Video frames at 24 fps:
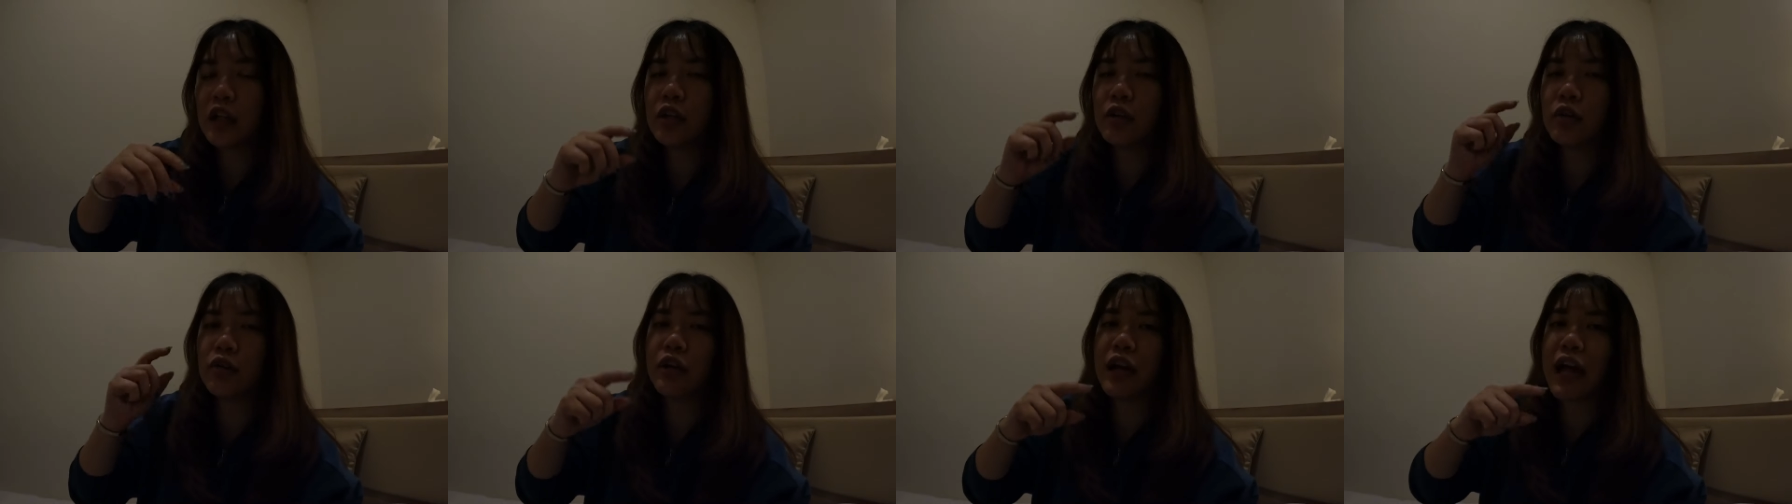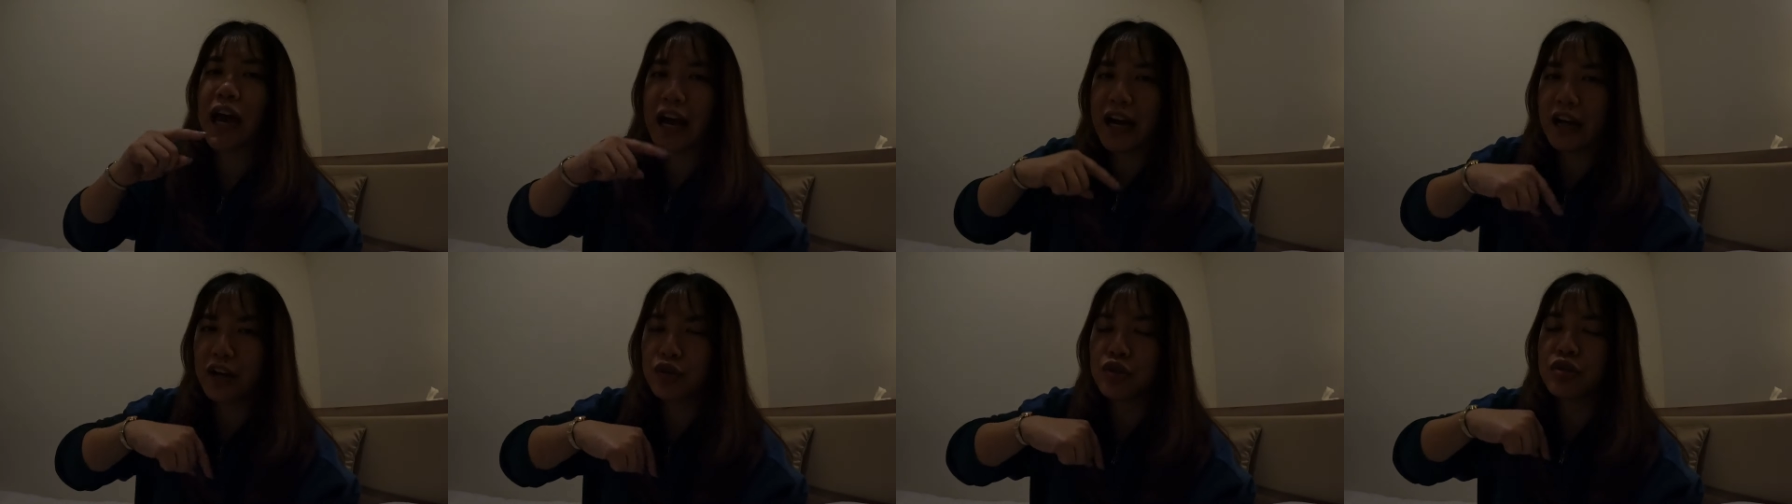you could
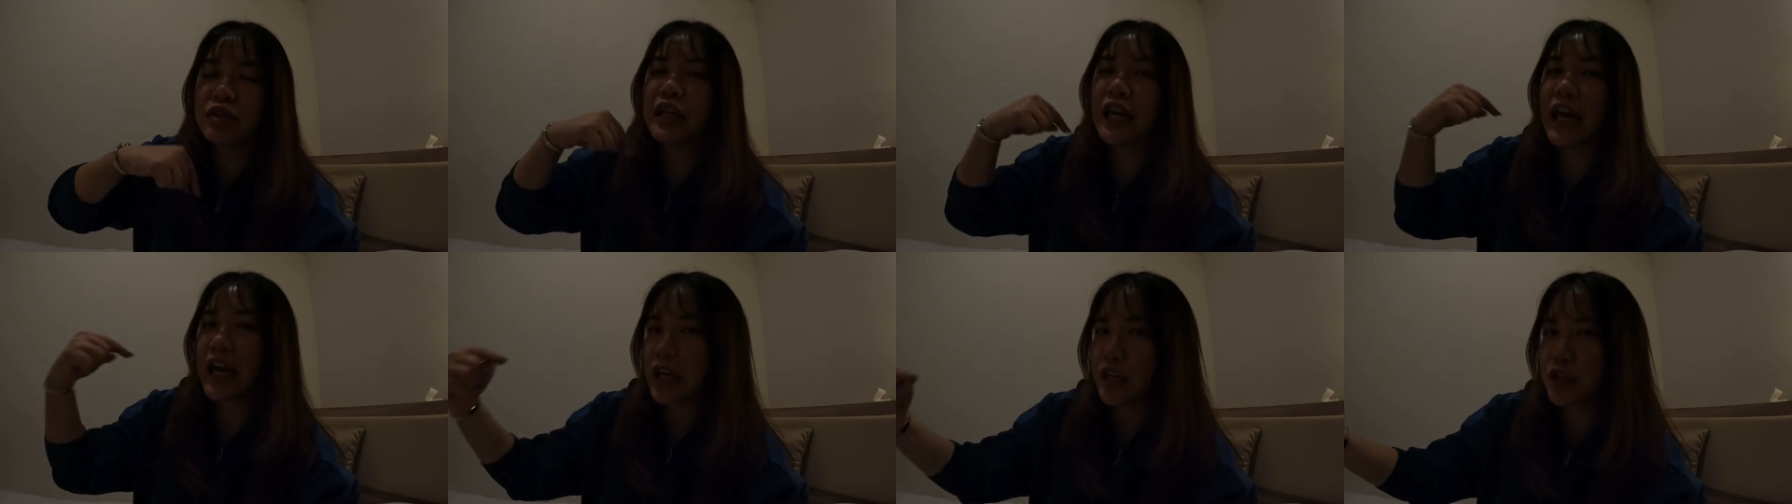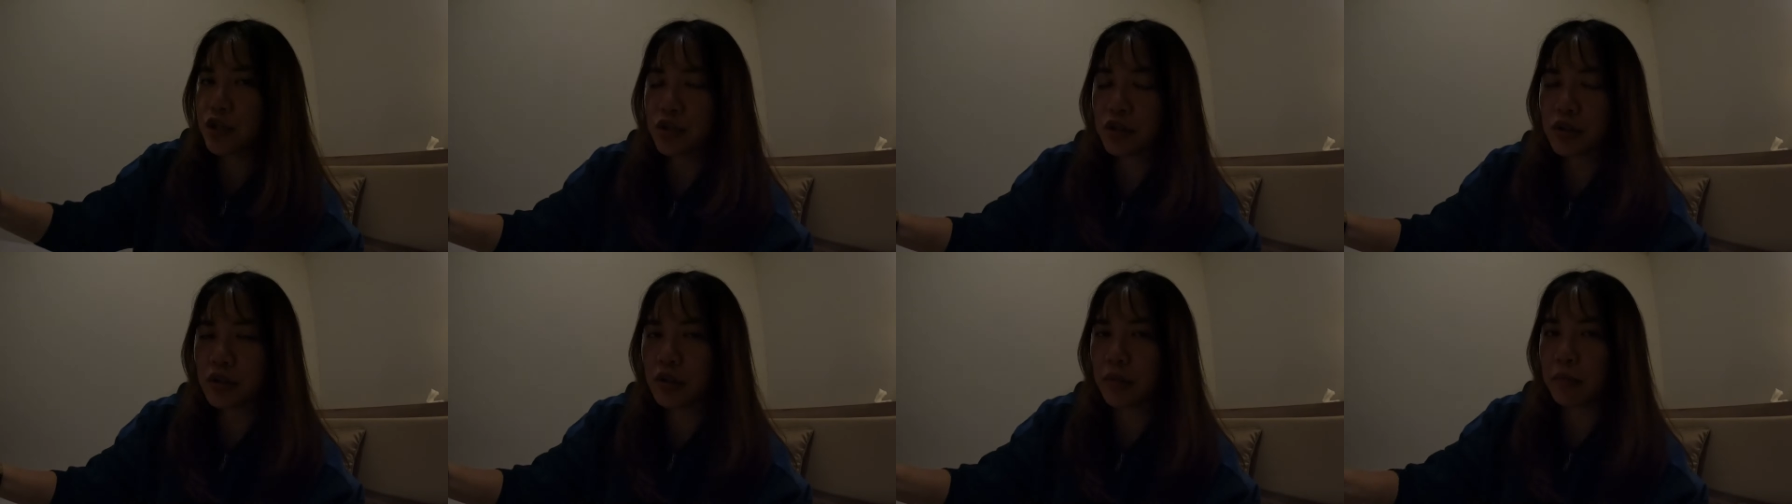actually
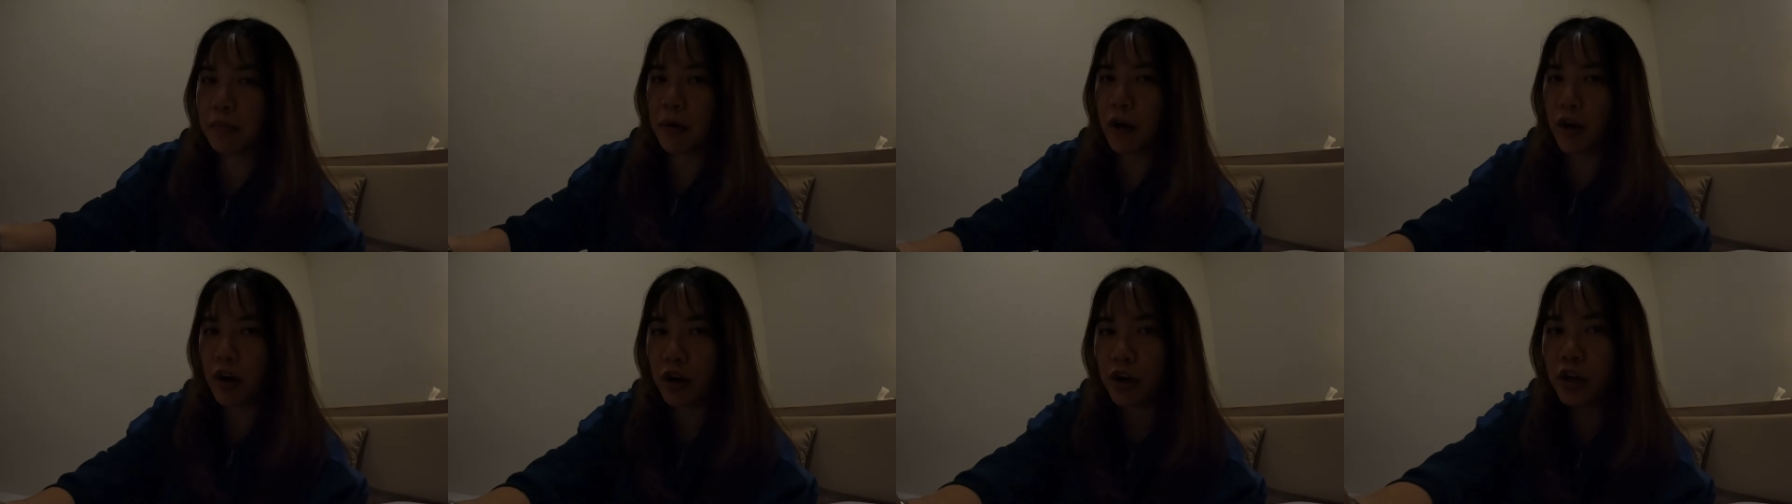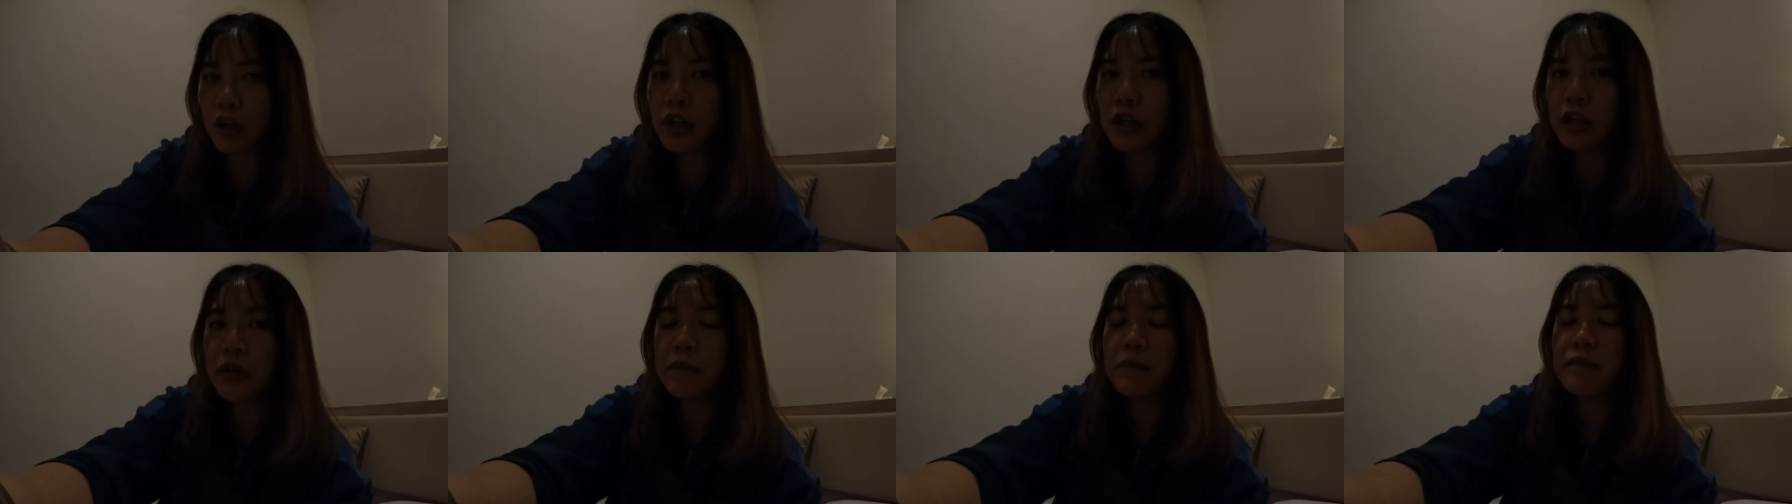enter the
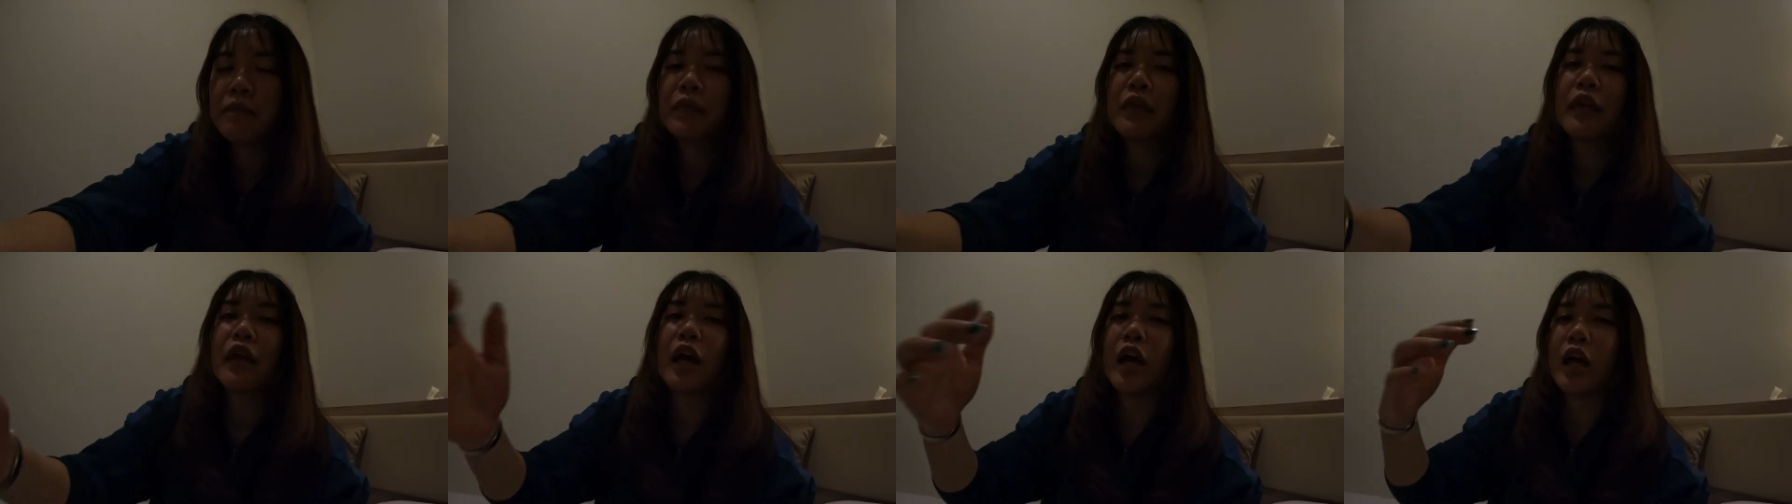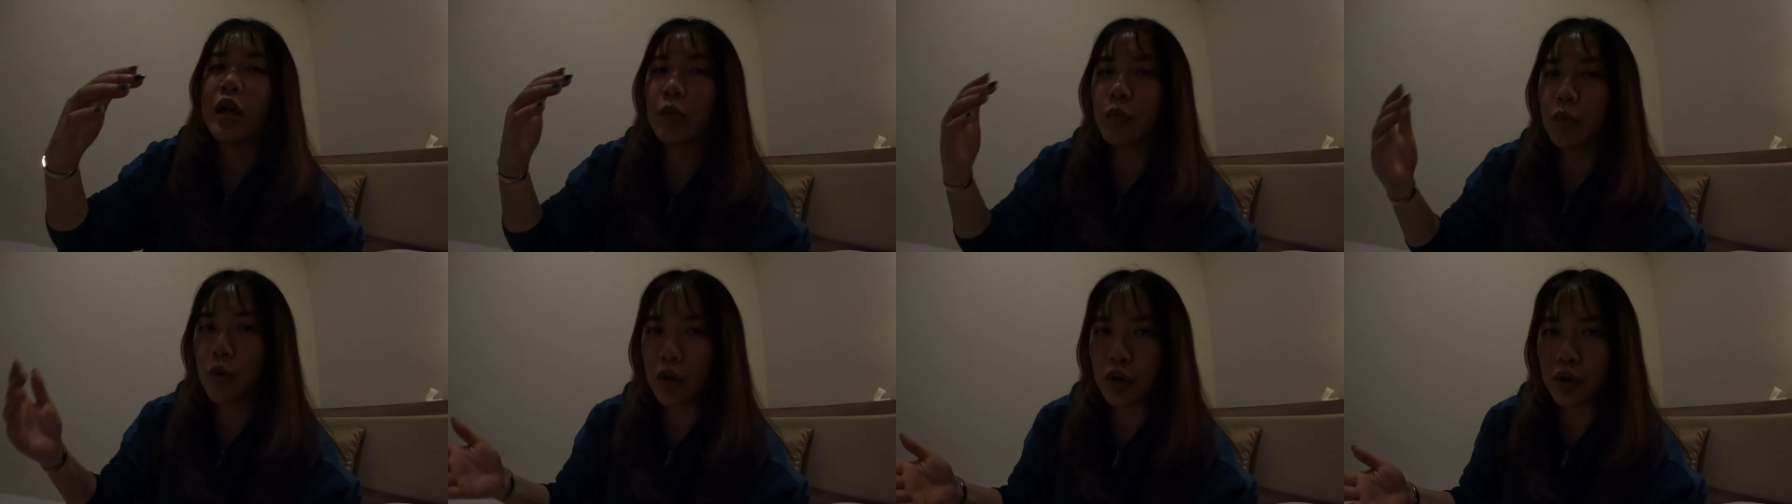park
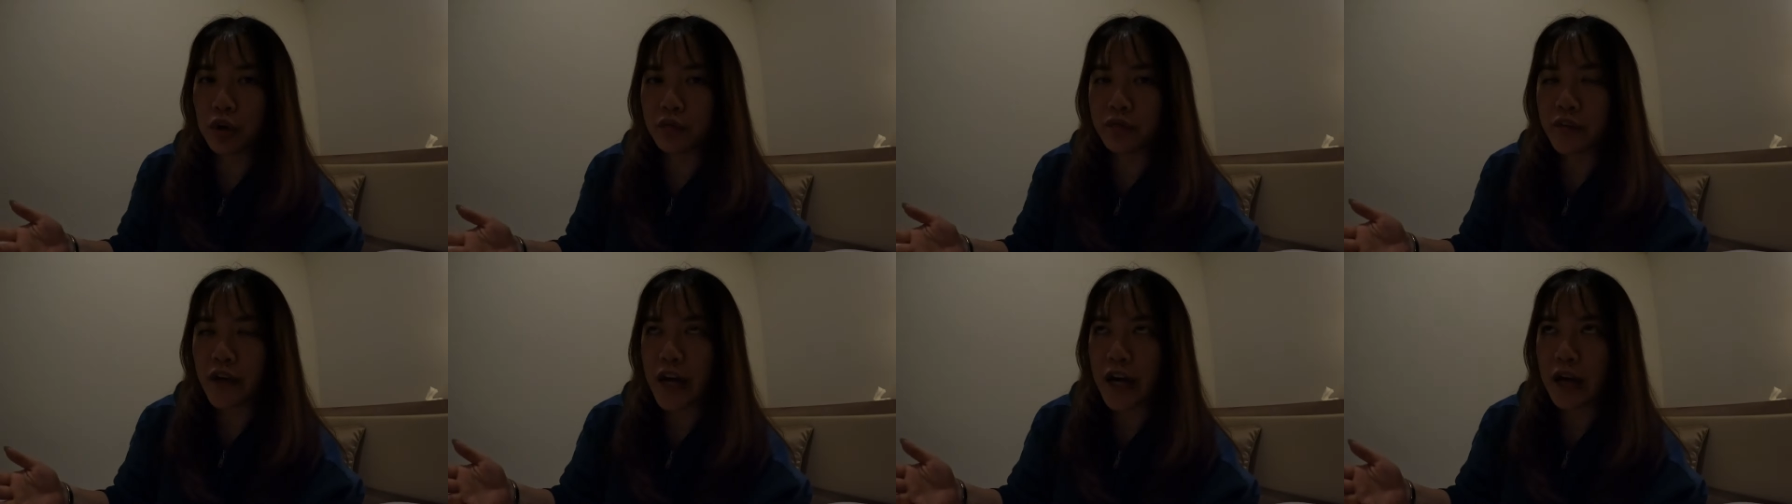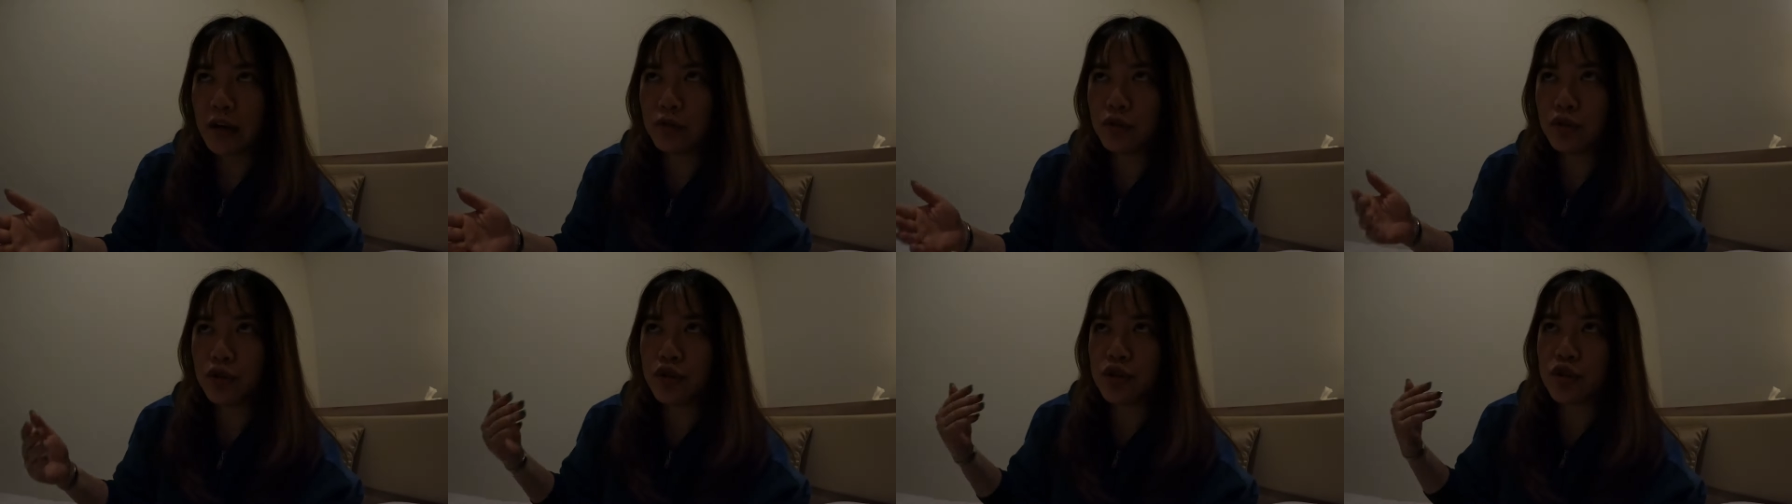and walk
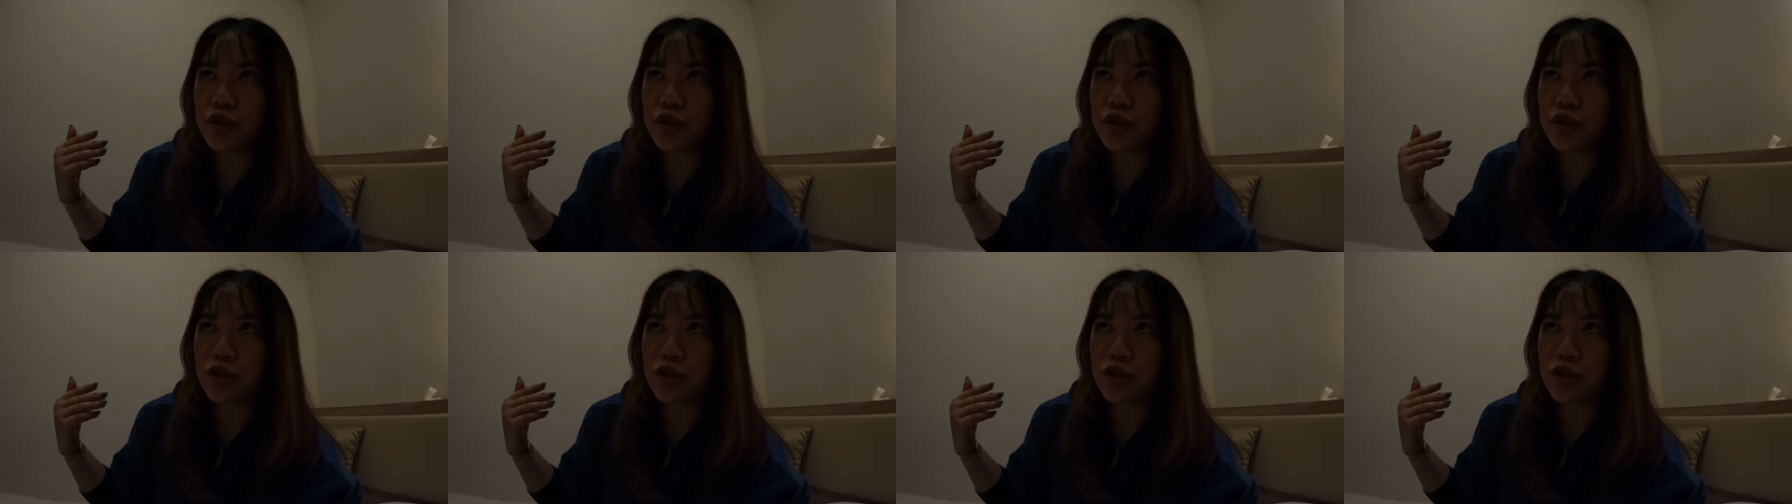around.